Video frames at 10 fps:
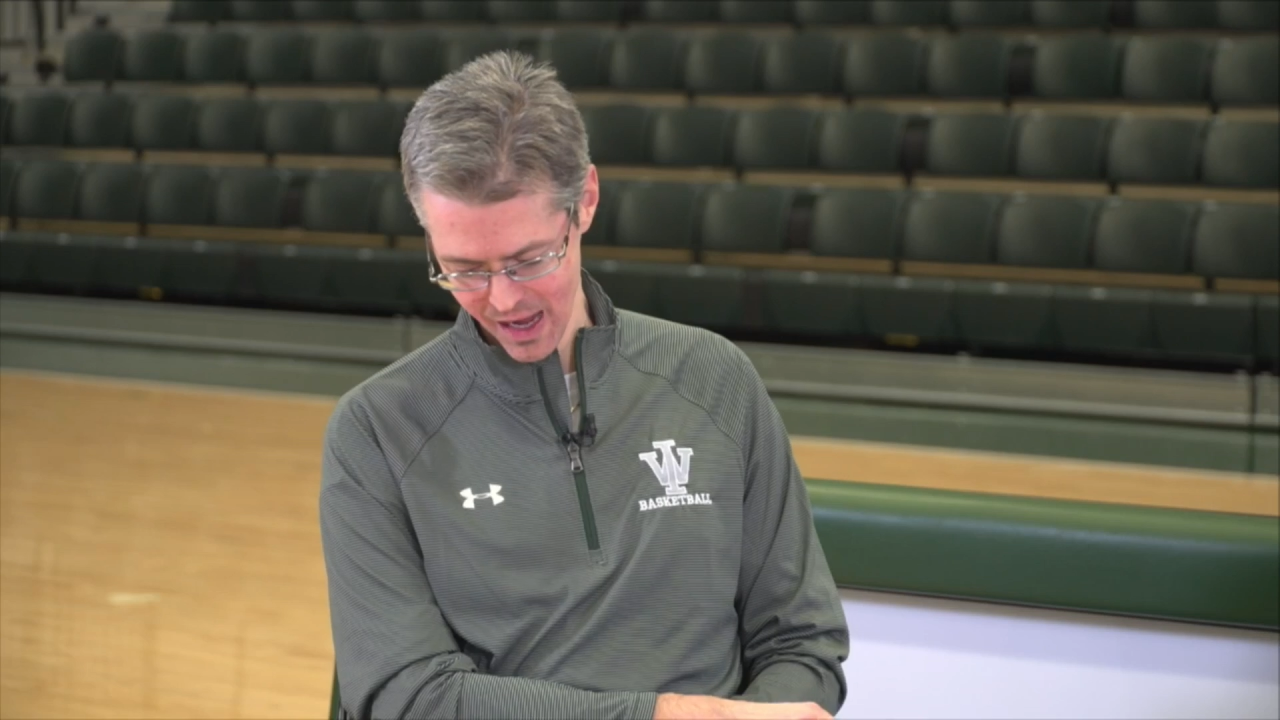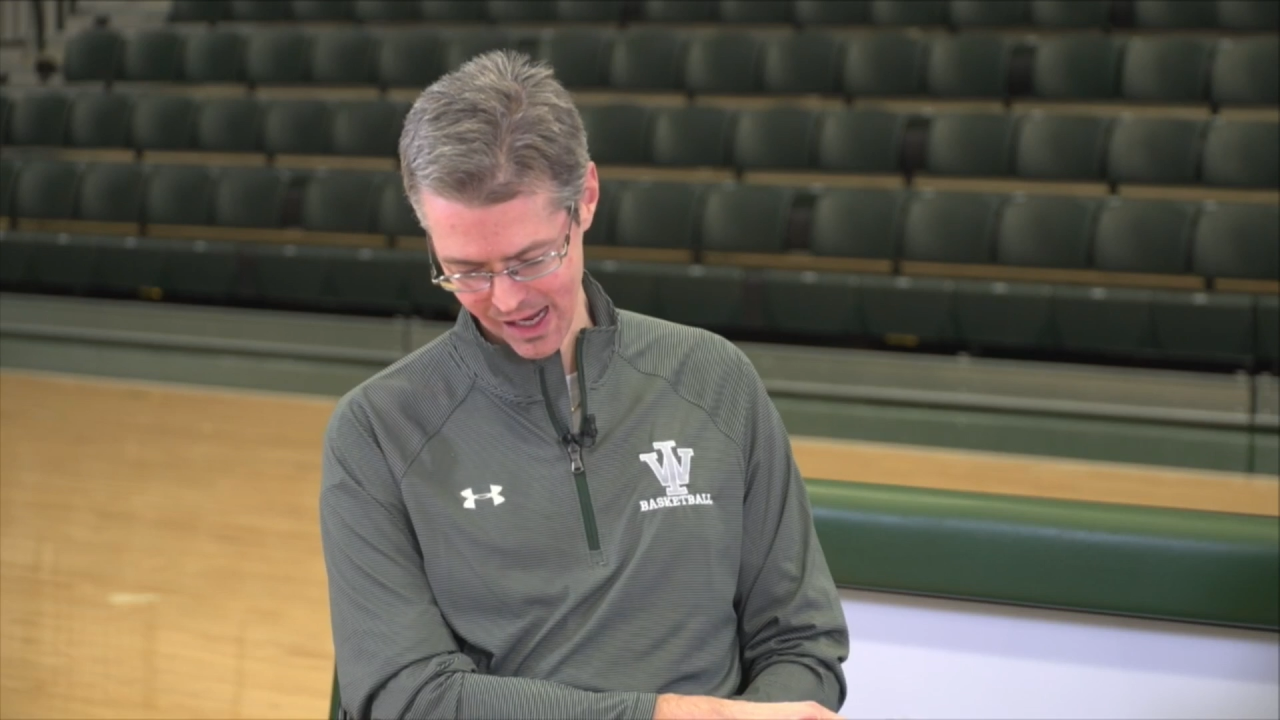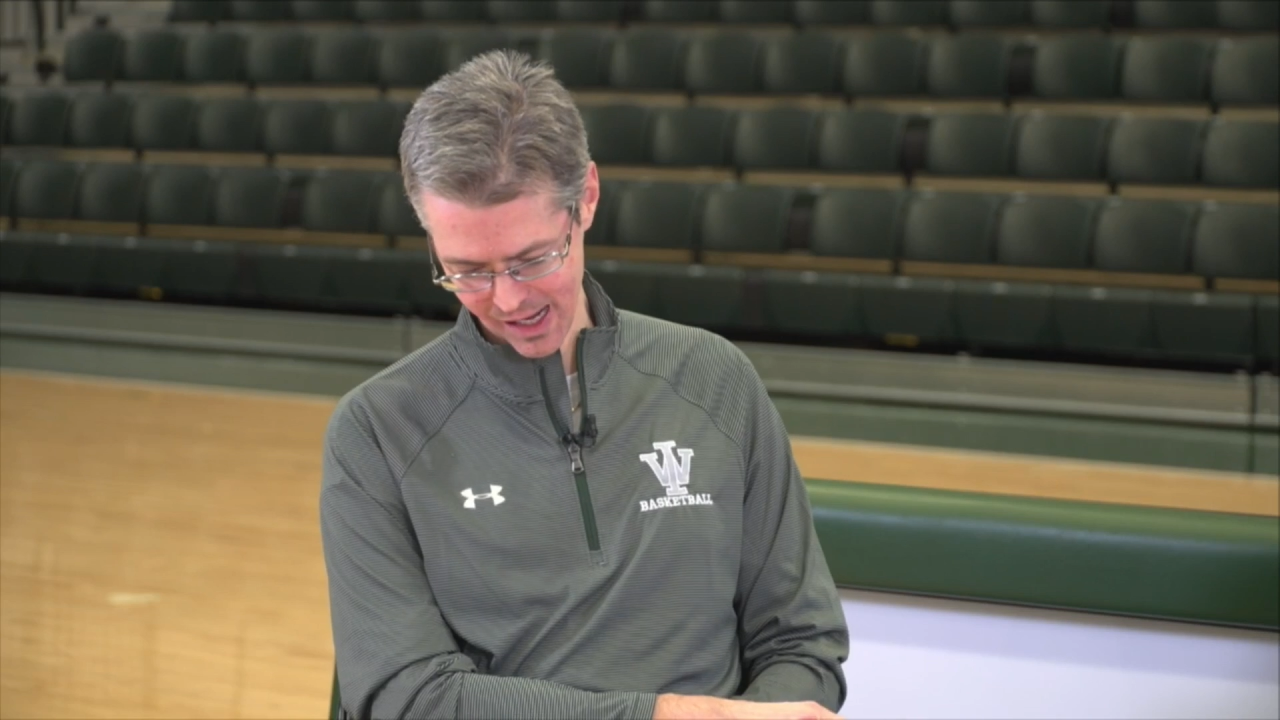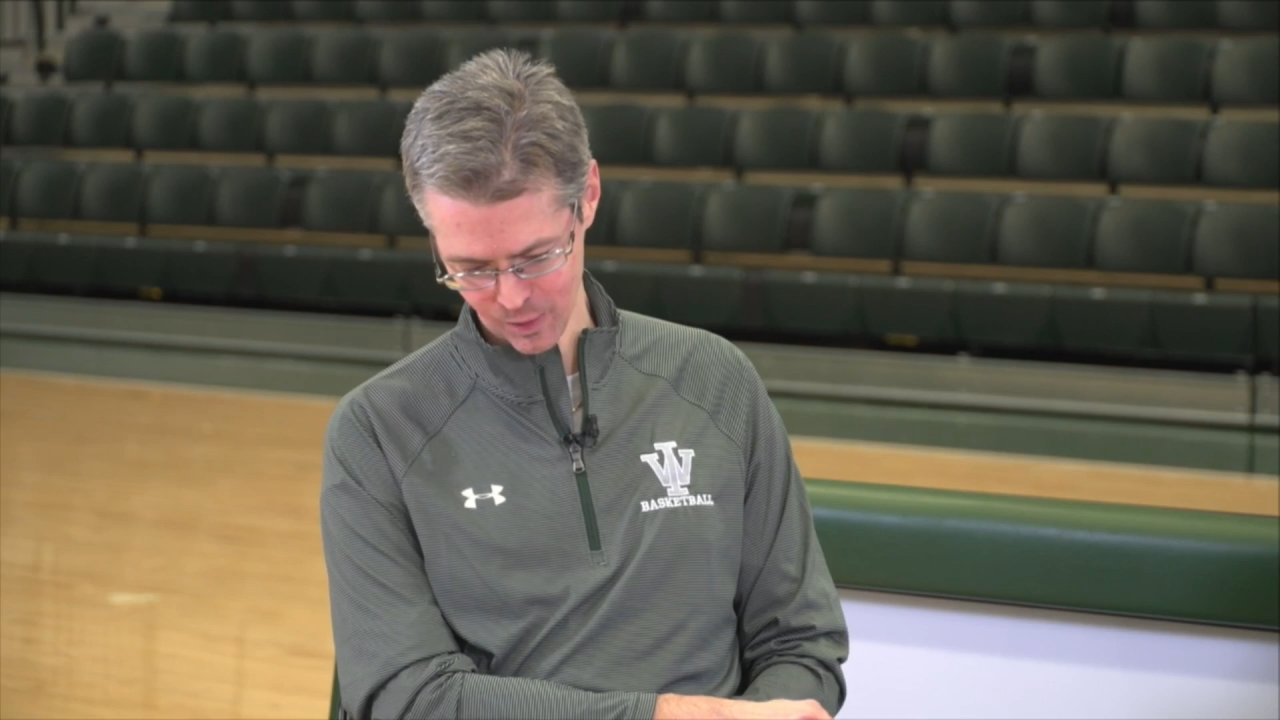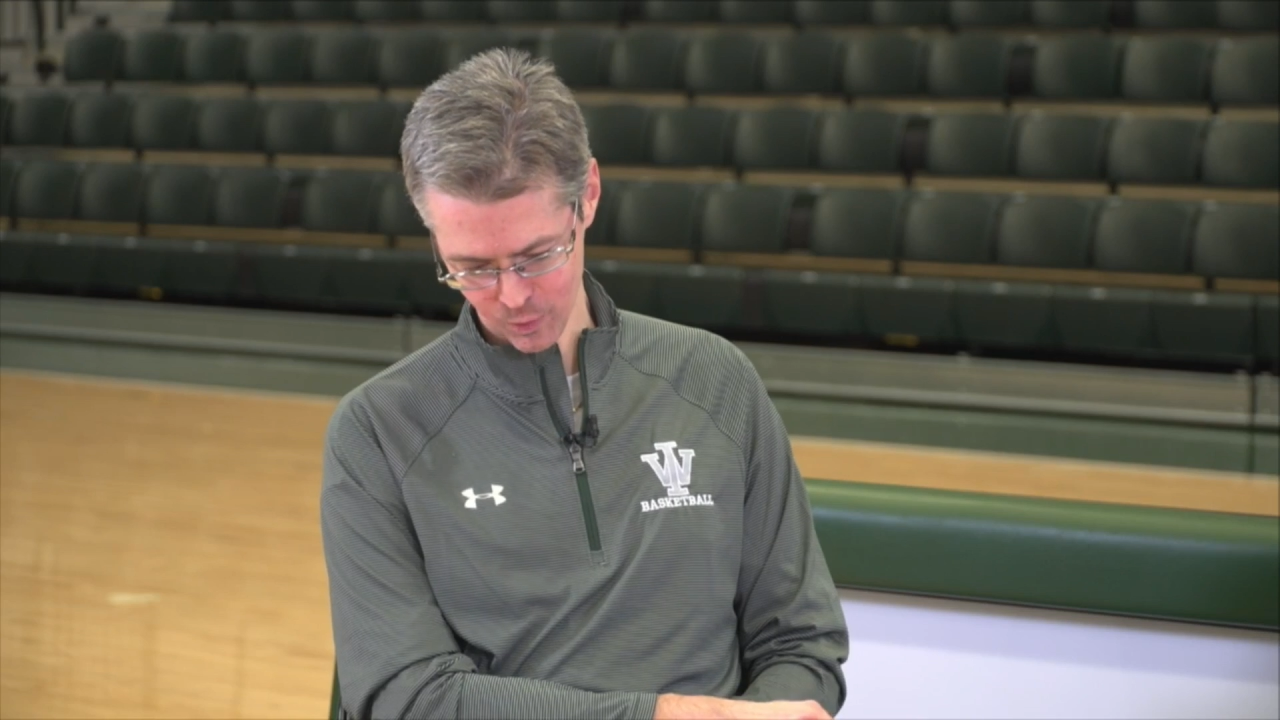
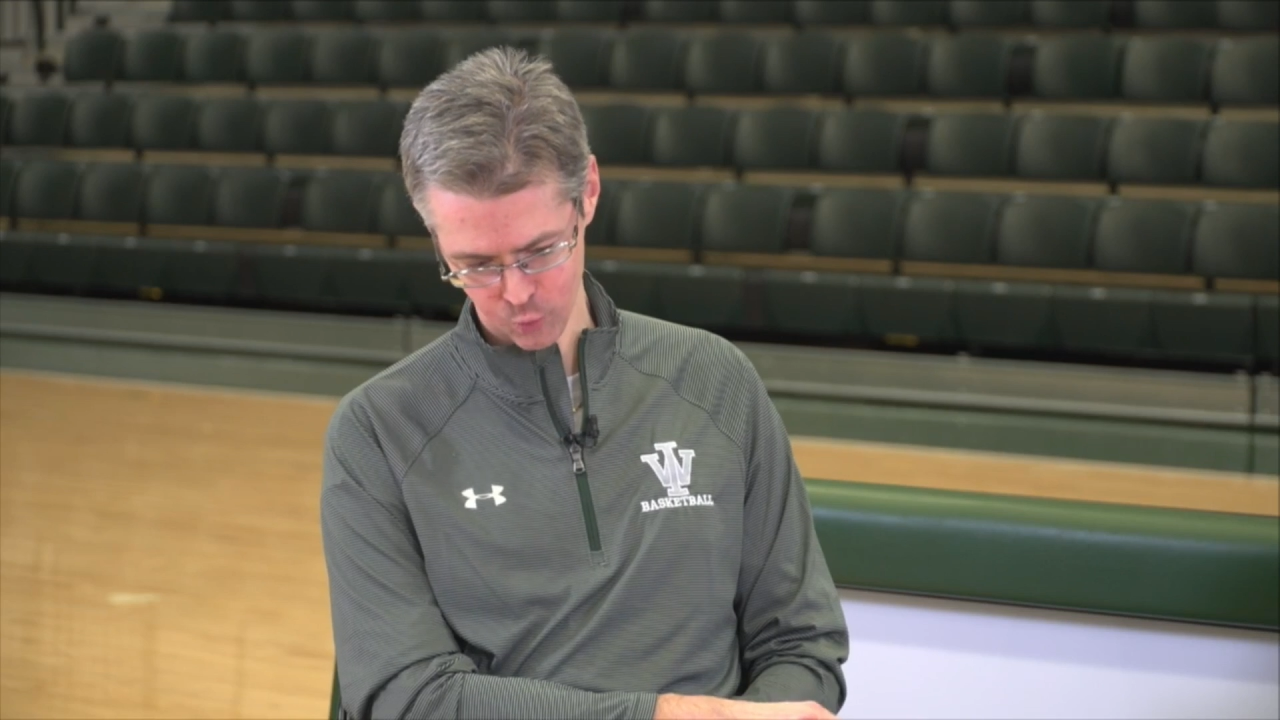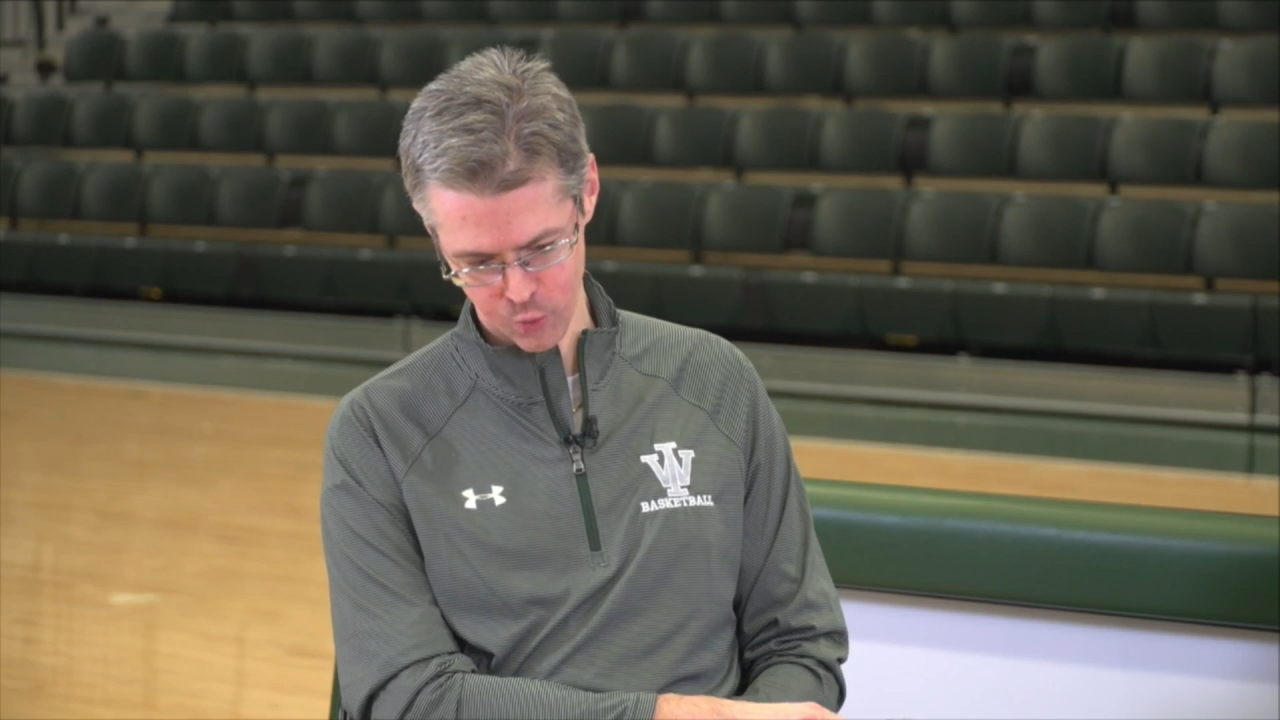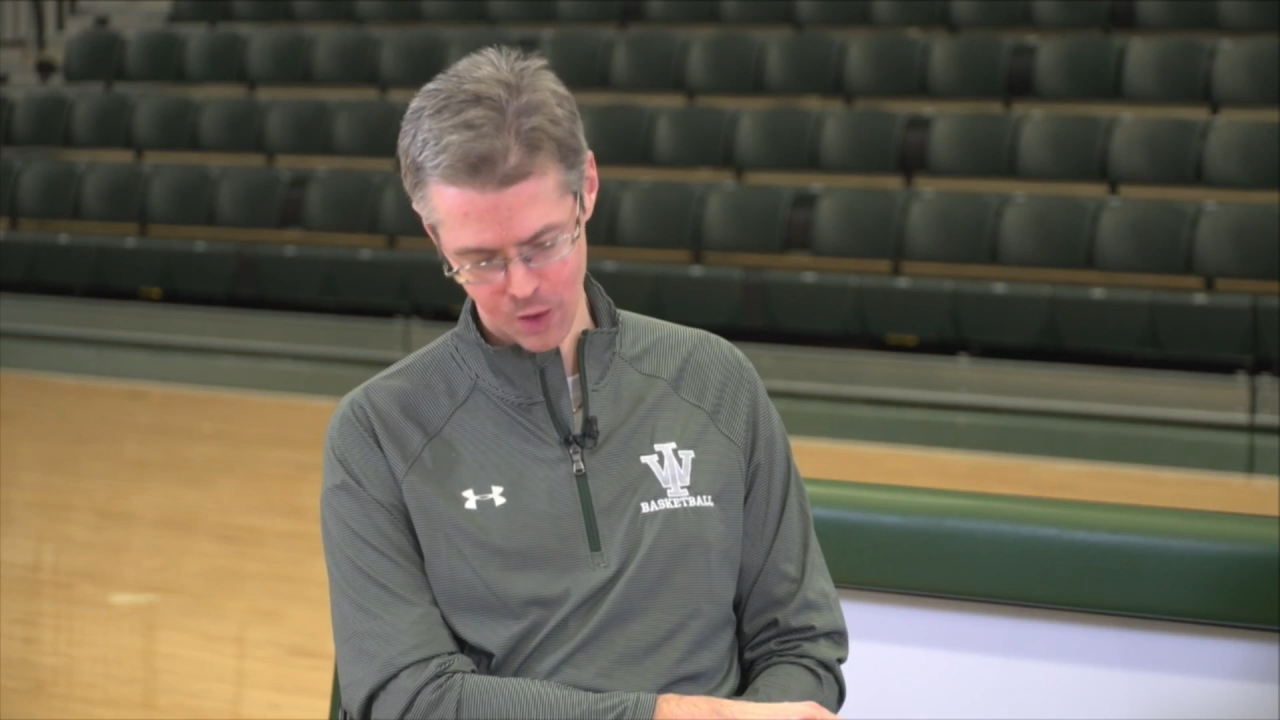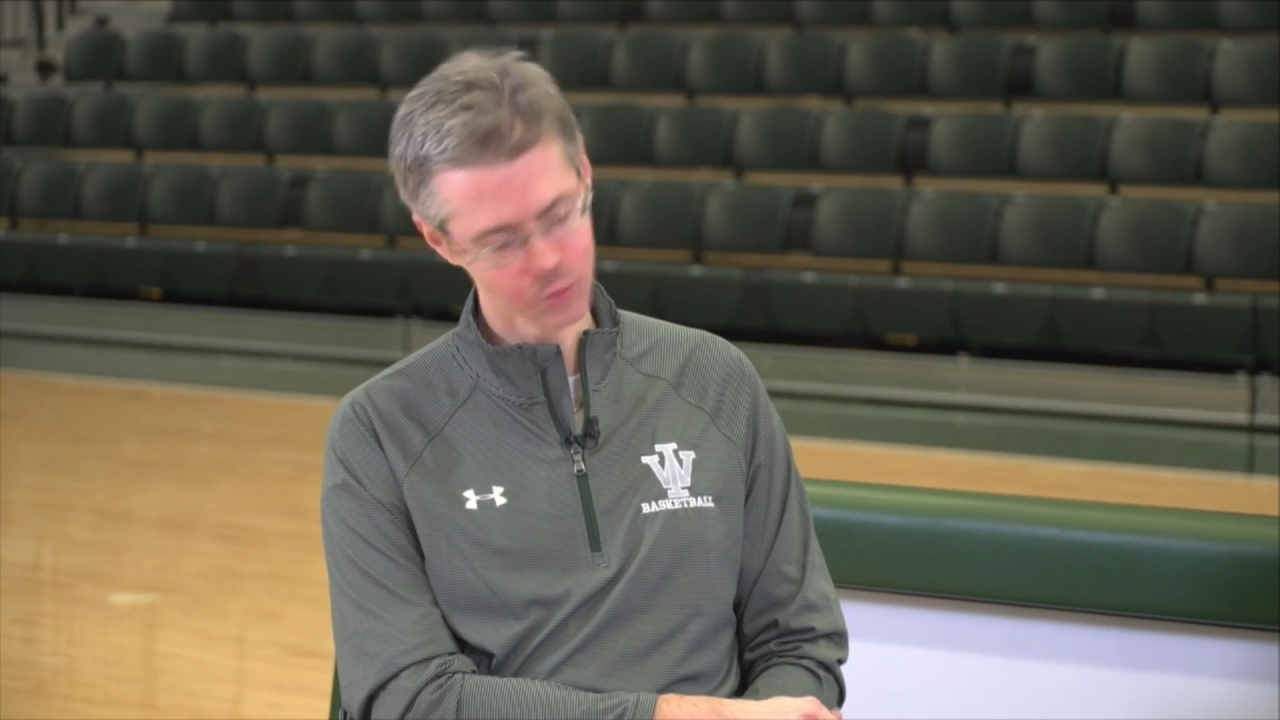Uh, what